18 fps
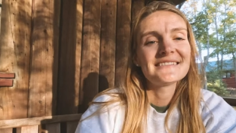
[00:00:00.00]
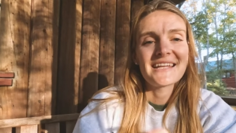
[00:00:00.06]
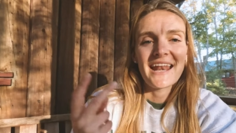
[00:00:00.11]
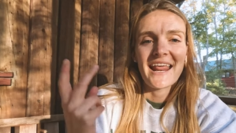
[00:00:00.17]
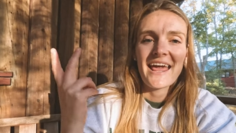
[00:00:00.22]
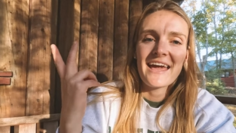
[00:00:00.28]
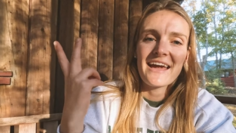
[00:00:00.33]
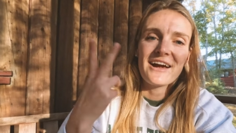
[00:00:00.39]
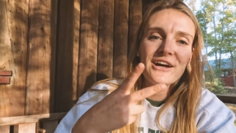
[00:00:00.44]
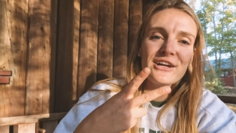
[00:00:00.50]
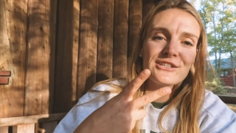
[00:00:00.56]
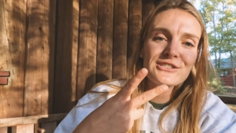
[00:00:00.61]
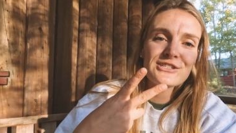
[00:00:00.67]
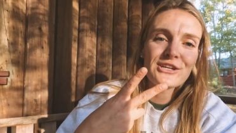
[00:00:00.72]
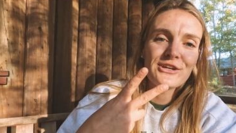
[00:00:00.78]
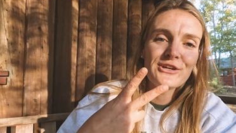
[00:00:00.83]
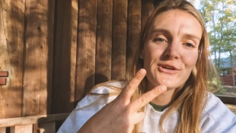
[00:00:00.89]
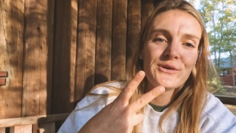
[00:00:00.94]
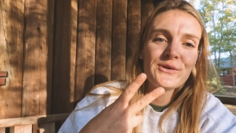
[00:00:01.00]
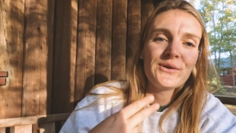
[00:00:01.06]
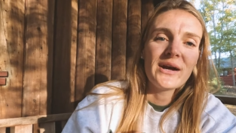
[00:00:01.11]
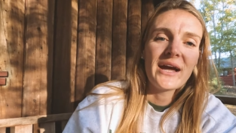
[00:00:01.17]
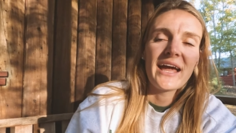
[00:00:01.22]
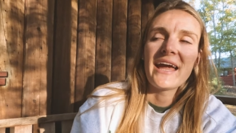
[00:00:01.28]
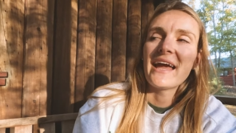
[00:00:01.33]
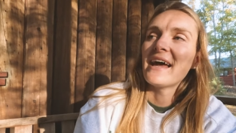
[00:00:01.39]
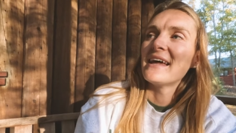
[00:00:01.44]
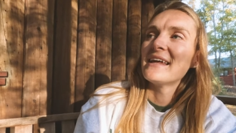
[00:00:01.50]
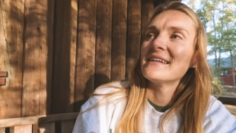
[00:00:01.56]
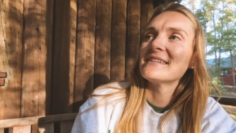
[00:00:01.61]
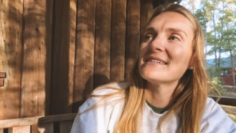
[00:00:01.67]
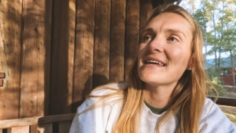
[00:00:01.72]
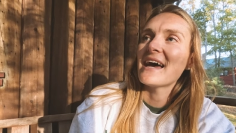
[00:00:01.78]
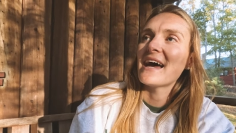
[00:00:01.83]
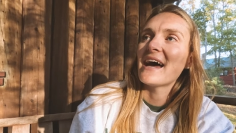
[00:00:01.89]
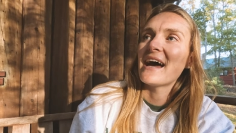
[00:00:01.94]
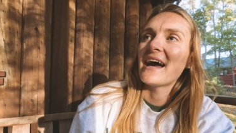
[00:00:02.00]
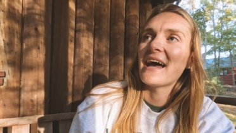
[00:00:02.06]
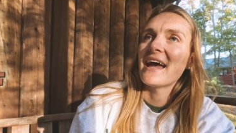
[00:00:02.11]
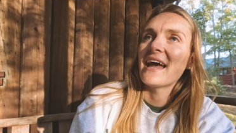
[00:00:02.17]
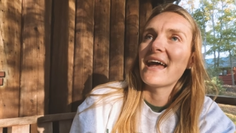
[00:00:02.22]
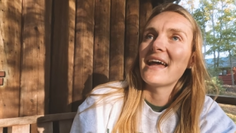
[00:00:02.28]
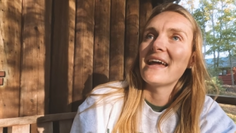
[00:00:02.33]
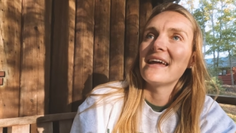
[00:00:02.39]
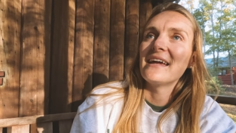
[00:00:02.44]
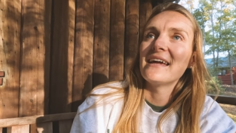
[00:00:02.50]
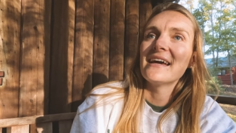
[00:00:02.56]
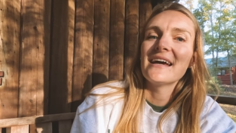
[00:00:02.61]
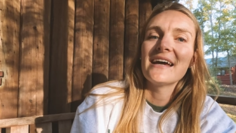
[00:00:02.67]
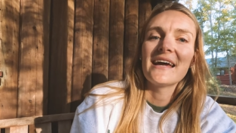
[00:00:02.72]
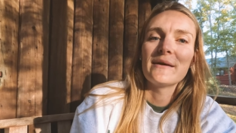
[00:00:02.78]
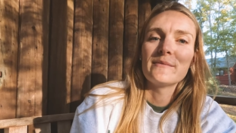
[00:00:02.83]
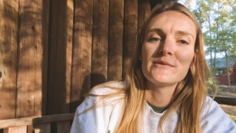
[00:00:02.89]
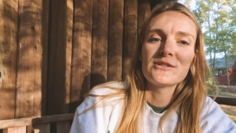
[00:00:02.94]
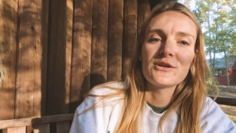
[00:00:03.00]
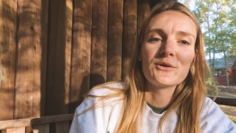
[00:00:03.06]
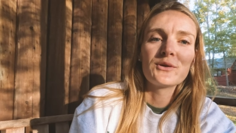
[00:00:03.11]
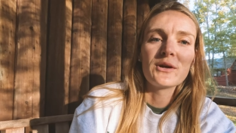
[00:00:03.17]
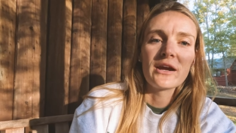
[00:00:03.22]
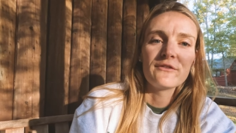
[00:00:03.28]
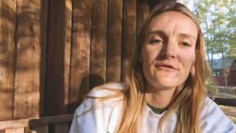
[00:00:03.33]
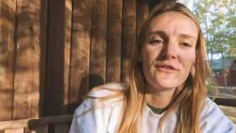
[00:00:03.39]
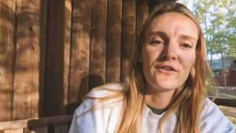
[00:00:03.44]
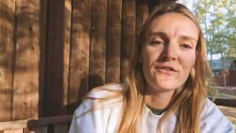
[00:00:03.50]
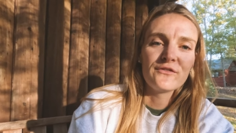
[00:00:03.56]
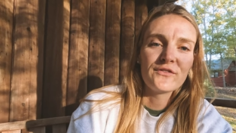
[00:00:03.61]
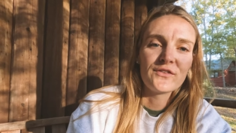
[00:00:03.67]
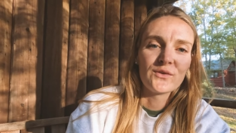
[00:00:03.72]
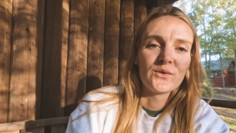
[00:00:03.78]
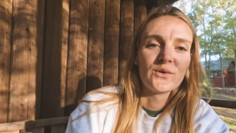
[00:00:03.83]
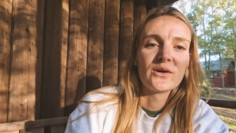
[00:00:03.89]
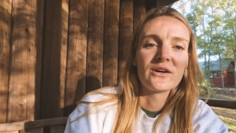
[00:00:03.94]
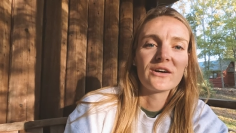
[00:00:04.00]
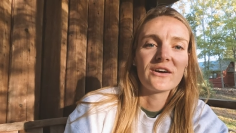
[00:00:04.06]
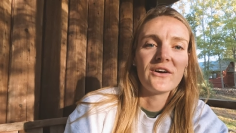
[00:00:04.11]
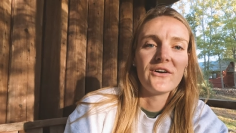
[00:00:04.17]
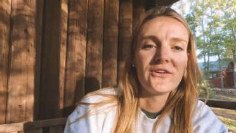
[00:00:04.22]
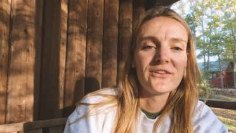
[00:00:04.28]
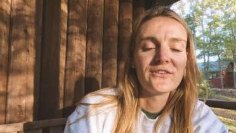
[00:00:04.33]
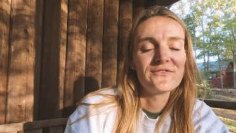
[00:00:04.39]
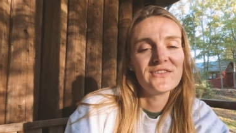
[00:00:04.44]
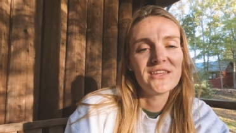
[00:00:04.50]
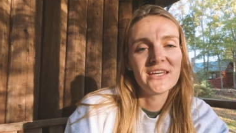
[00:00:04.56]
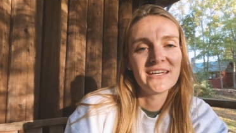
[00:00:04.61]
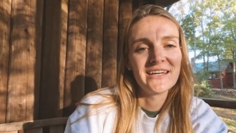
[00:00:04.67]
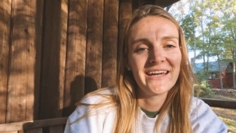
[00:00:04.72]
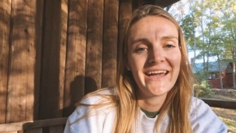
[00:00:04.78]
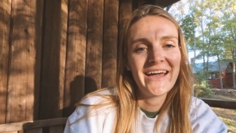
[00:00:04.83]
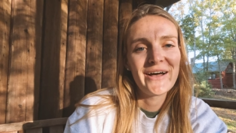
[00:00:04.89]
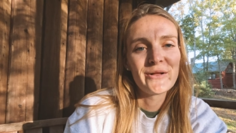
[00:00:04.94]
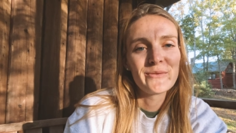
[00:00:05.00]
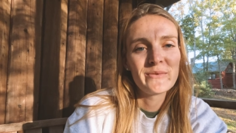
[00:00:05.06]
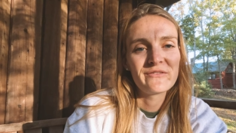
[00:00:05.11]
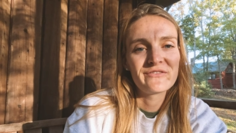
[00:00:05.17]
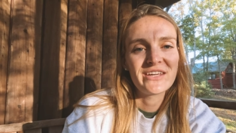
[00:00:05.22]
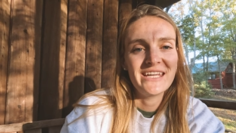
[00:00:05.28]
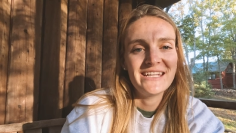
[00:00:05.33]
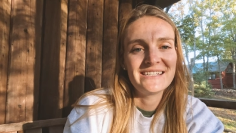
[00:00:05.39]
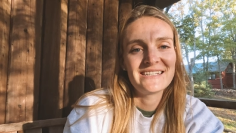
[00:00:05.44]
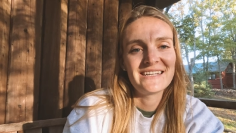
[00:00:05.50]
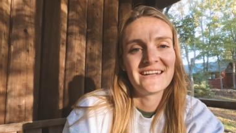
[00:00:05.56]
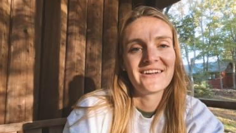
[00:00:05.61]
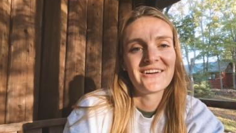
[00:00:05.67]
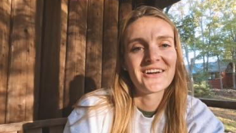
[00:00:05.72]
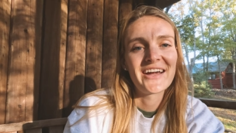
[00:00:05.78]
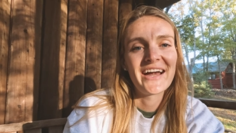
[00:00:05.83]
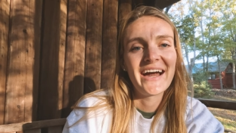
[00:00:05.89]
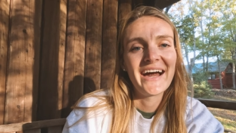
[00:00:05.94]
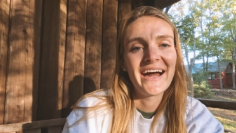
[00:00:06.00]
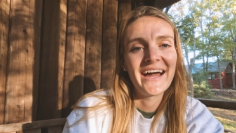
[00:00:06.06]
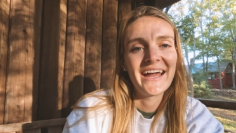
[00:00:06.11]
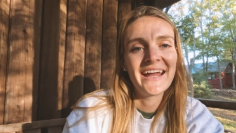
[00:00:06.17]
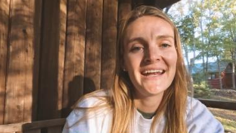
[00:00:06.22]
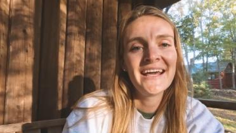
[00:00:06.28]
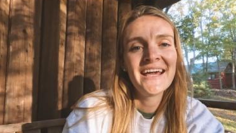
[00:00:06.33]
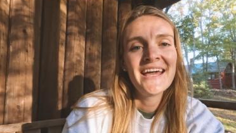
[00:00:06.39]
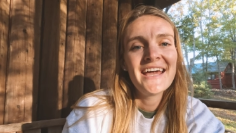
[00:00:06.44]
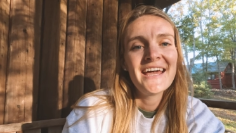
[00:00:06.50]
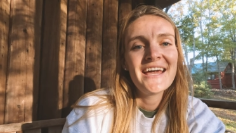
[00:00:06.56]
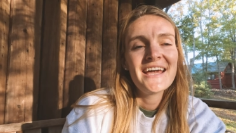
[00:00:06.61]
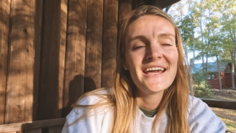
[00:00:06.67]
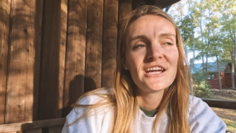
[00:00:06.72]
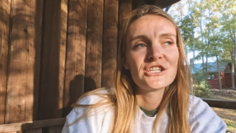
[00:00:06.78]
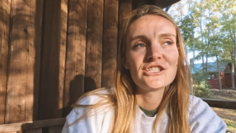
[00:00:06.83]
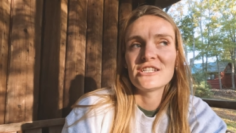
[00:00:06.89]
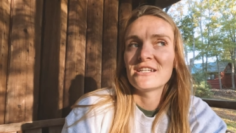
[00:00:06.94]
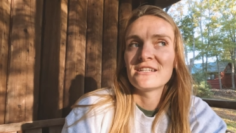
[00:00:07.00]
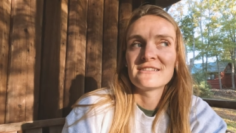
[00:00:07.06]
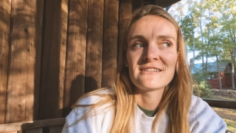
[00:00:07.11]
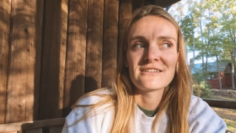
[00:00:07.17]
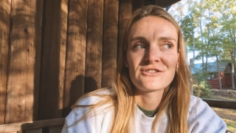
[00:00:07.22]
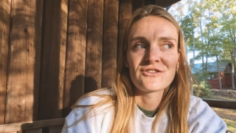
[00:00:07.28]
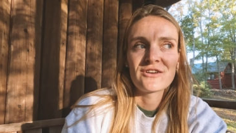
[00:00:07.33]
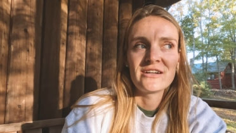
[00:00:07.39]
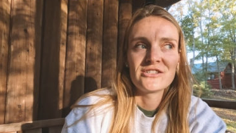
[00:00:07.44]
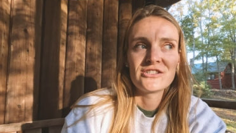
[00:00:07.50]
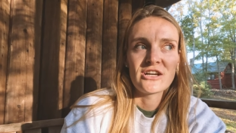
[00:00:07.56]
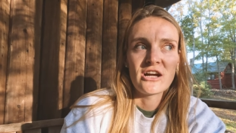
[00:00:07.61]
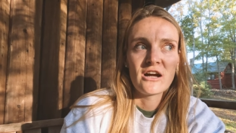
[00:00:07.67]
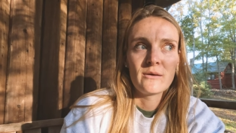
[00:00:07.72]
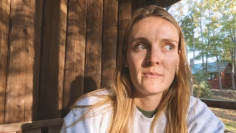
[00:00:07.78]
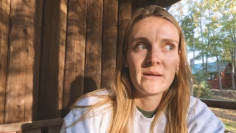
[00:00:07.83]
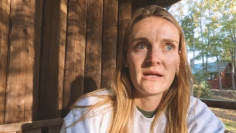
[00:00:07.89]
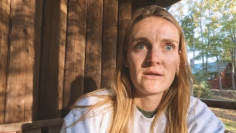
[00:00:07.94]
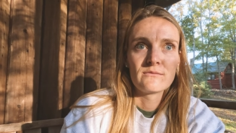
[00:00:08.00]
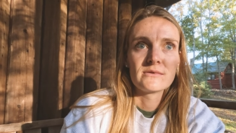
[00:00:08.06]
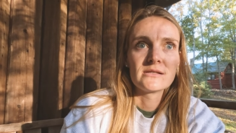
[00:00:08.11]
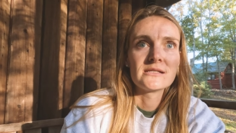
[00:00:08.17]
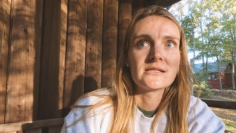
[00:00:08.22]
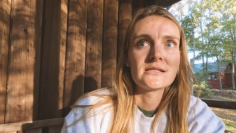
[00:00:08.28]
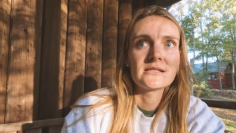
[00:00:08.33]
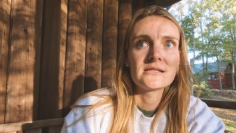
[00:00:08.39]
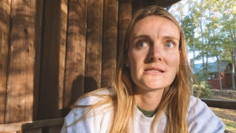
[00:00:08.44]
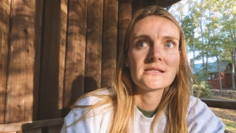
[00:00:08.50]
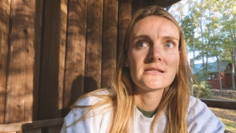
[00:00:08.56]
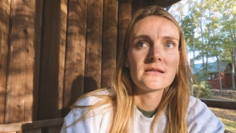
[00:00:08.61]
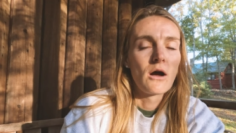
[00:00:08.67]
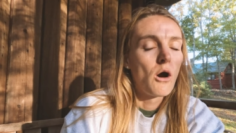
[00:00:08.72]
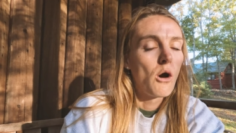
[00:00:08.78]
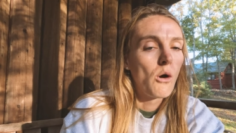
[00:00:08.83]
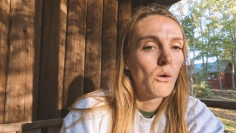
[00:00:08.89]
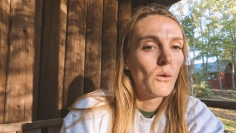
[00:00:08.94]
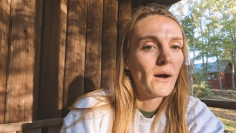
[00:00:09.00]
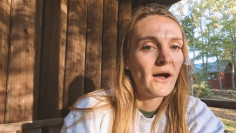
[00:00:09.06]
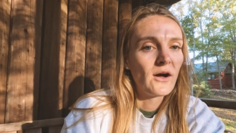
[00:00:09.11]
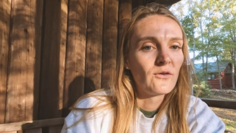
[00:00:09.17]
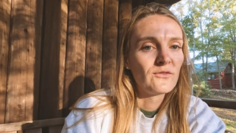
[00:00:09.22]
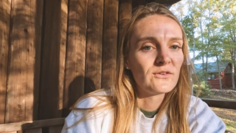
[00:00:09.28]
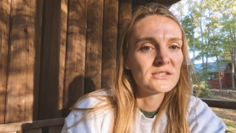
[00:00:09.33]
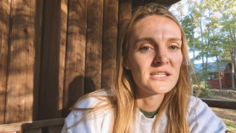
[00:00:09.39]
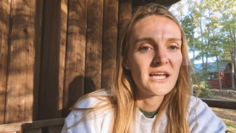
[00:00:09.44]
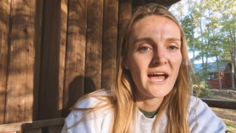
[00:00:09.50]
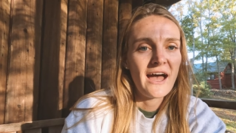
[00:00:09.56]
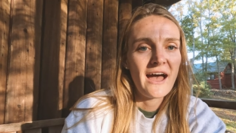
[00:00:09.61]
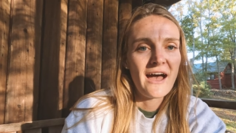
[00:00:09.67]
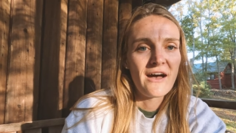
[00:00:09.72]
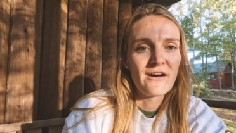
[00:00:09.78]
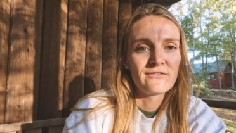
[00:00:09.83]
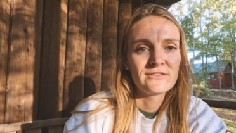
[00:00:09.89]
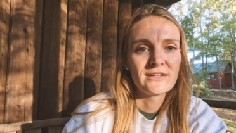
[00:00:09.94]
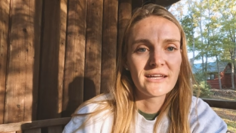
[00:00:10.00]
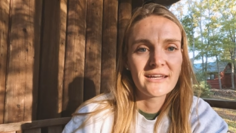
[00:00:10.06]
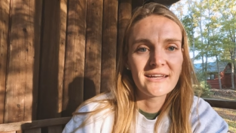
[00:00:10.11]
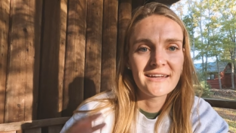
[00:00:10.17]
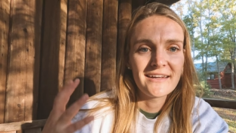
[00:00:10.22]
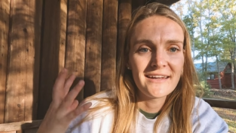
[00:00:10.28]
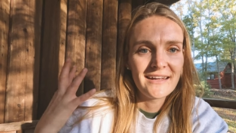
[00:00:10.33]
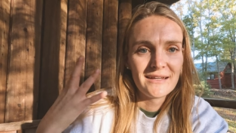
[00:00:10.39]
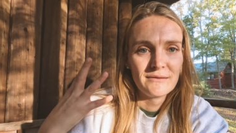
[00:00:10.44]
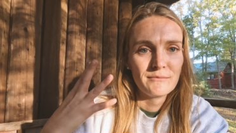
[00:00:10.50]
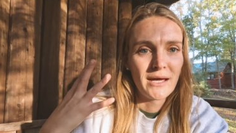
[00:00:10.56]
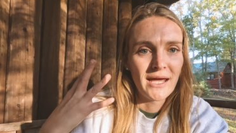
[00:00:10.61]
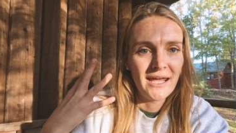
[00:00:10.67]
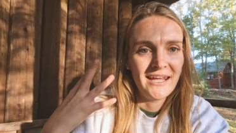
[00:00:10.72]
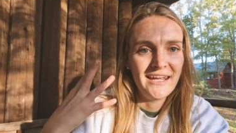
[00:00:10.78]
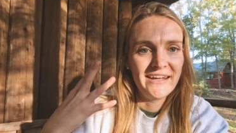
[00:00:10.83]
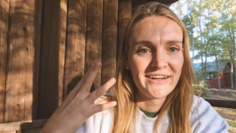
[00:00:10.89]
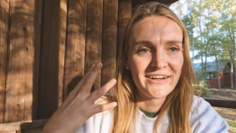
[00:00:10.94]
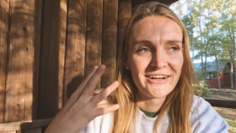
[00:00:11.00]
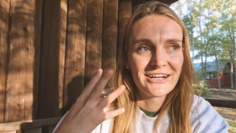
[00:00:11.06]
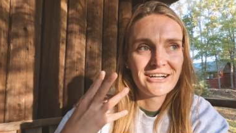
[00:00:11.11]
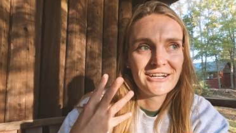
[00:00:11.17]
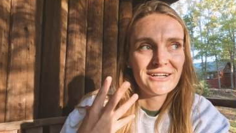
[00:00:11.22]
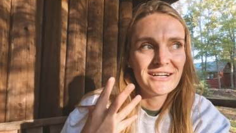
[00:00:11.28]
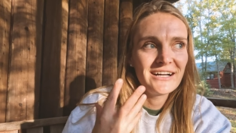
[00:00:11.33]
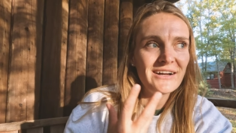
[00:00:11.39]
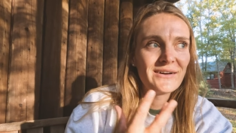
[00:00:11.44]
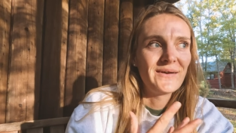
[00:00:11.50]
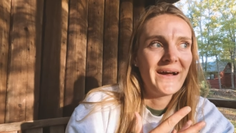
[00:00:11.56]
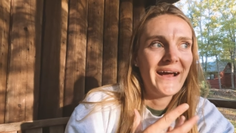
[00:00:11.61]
today I caught two and I am so grateful for all of the help of Keaton, our guide. She did such a great job and was so helpful to have like in my ear